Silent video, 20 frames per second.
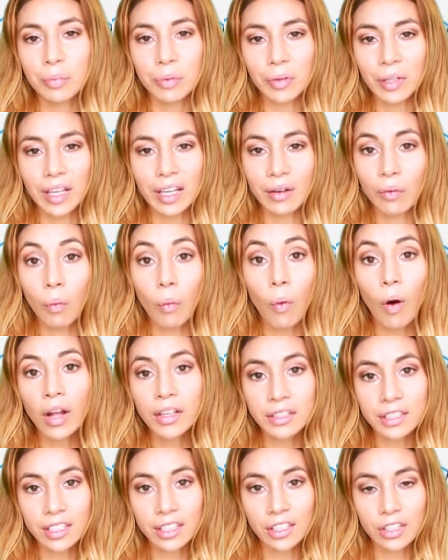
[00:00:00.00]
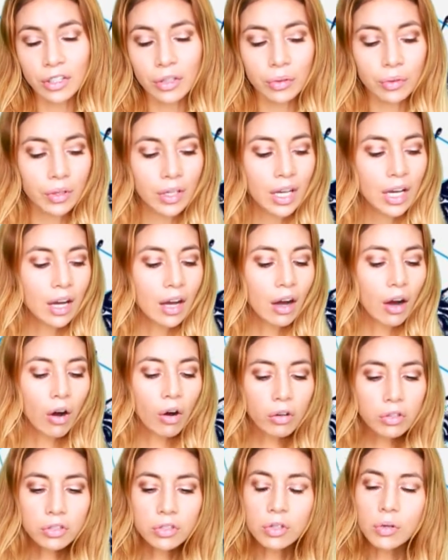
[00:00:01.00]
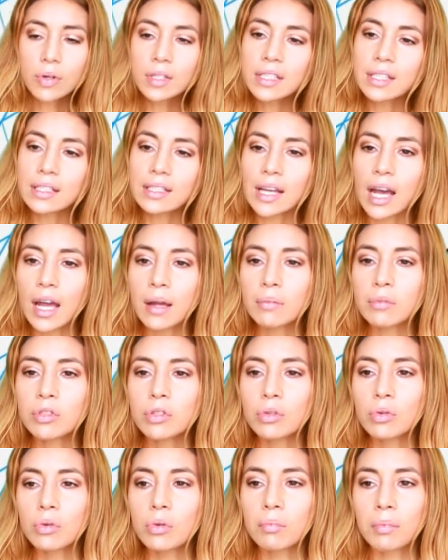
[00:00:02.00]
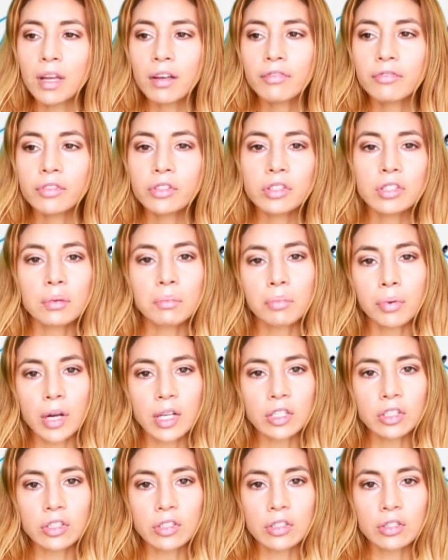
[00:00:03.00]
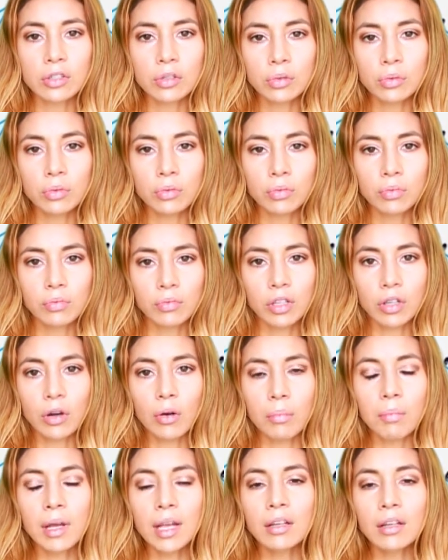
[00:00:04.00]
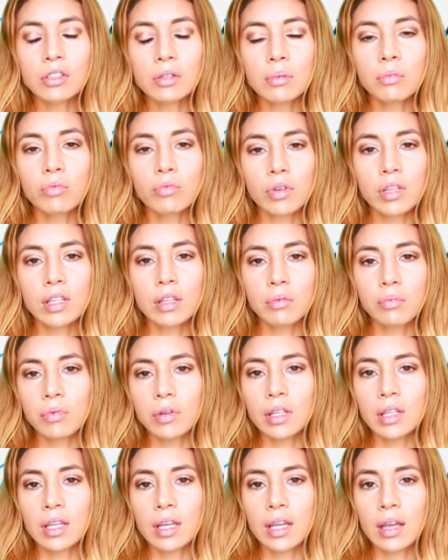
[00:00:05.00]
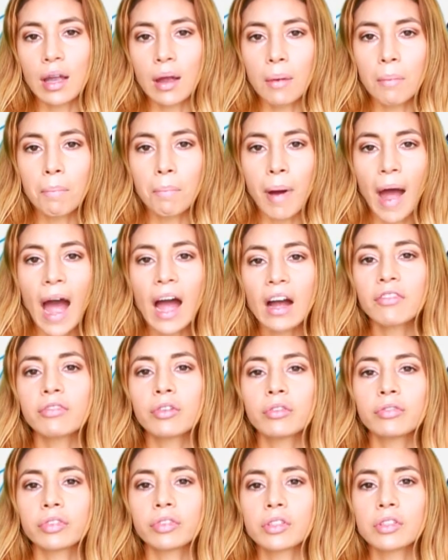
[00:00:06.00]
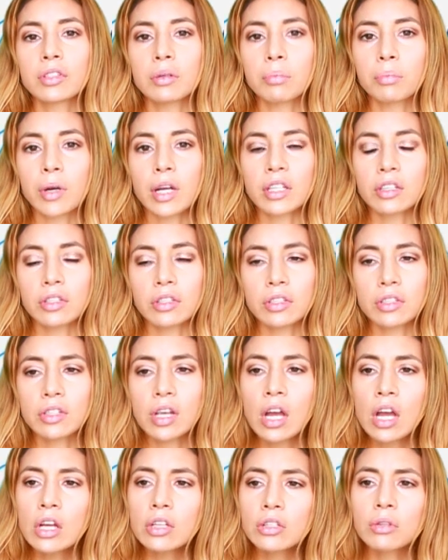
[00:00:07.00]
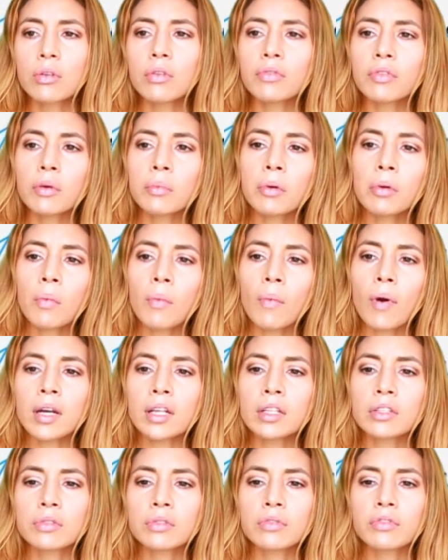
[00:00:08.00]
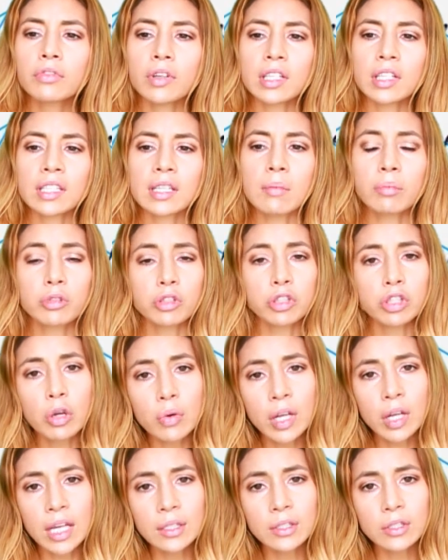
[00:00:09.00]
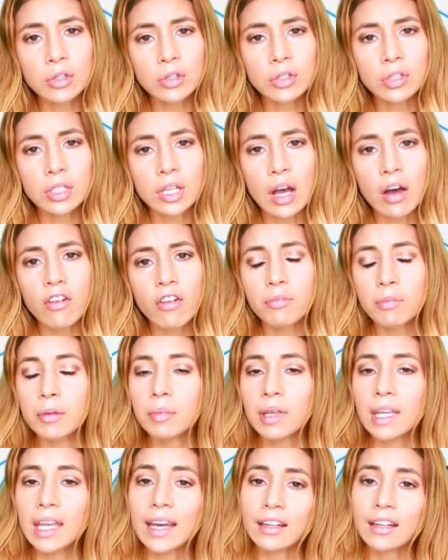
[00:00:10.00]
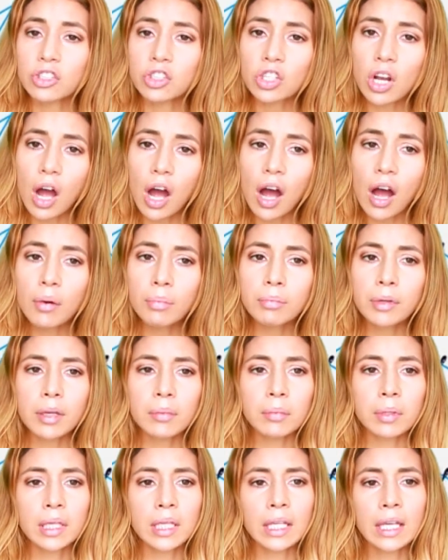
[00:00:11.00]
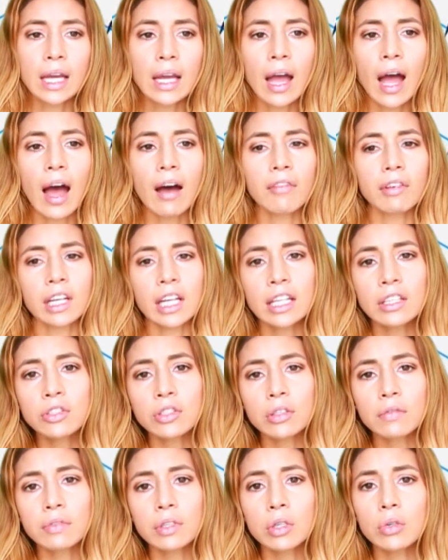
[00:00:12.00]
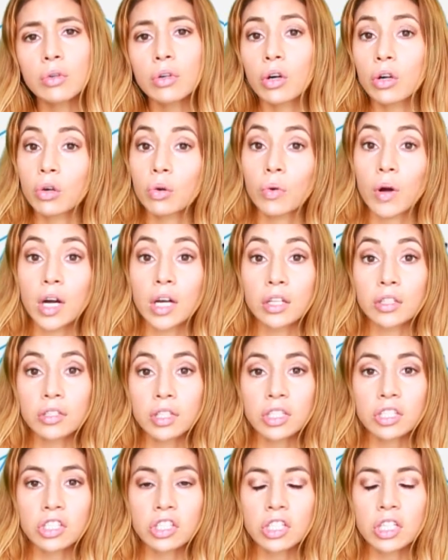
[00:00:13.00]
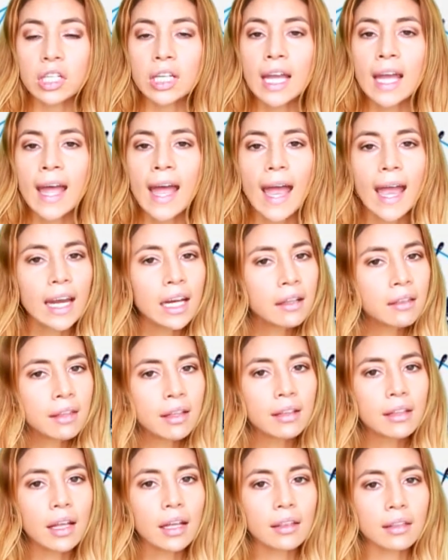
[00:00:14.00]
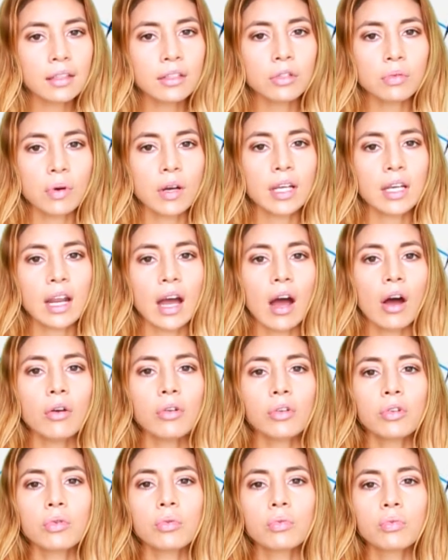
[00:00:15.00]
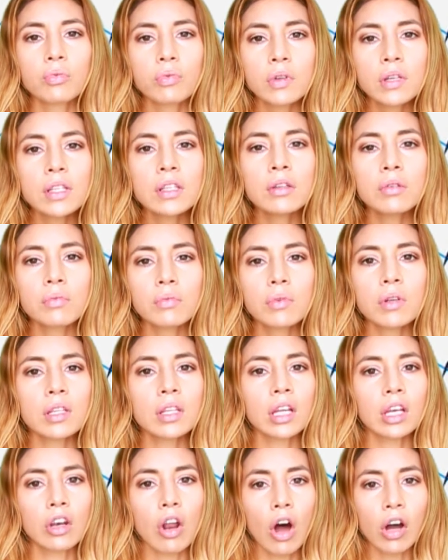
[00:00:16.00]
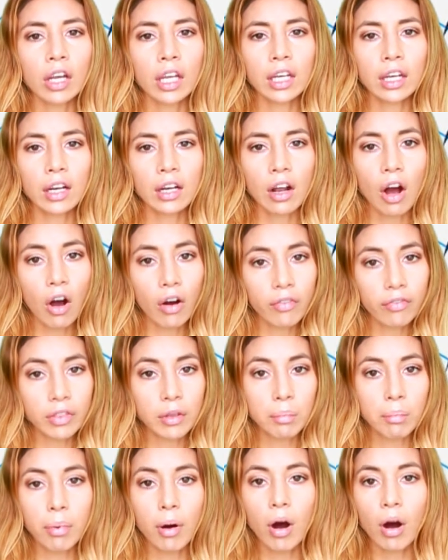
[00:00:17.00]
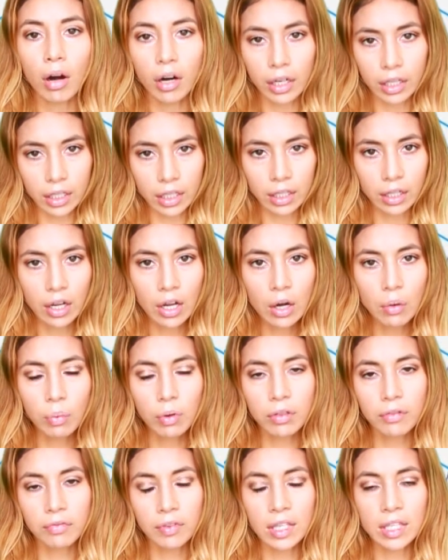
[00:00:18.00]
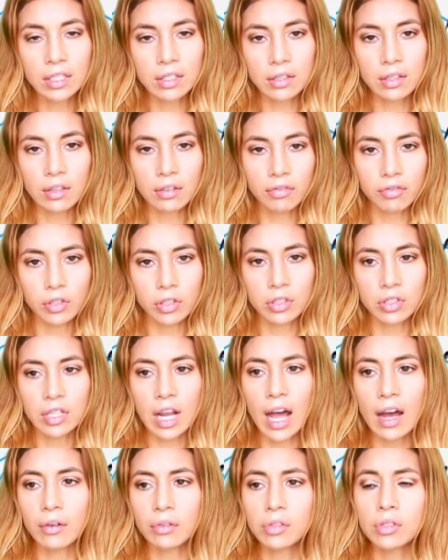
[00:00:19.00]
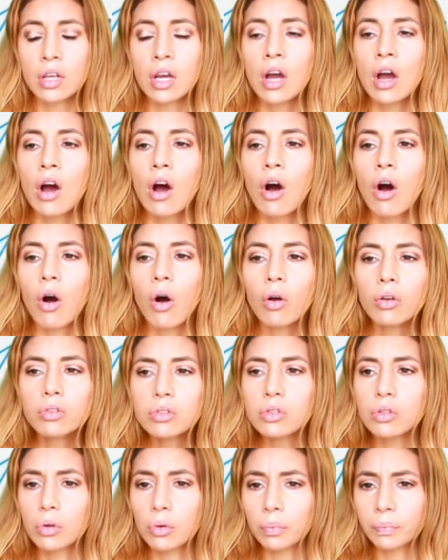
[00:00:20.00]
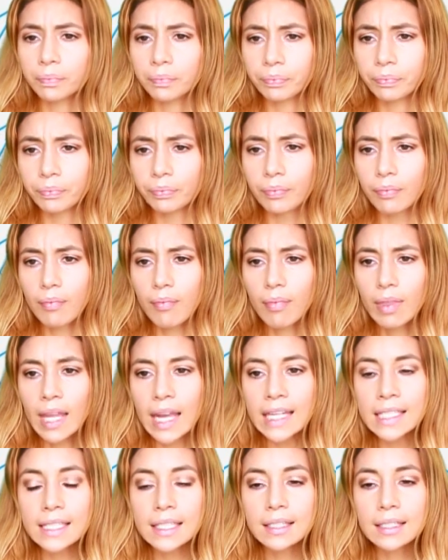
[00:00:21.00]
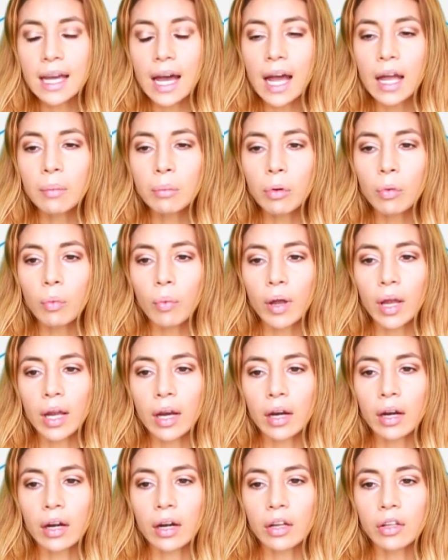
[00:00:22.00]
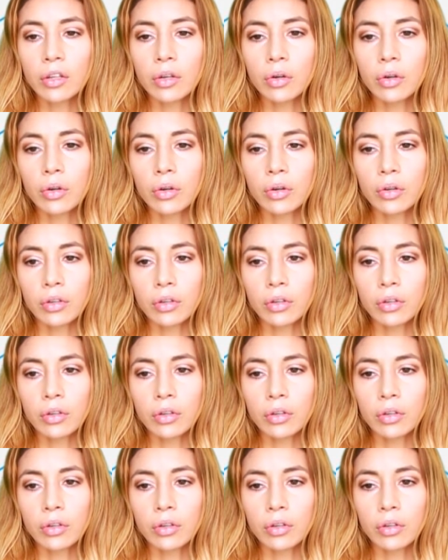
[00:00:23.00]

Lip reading: like wanting you. Also, it's a time to make first impressions, make some really impactful first impressions. So if you've been wanting to, for example, showcase yourself, maybe get a job, maybe have an interview, go to an audition, anything like this right now, you're really knocking it off the park with Venus in the 1st house. Also, it's a time where your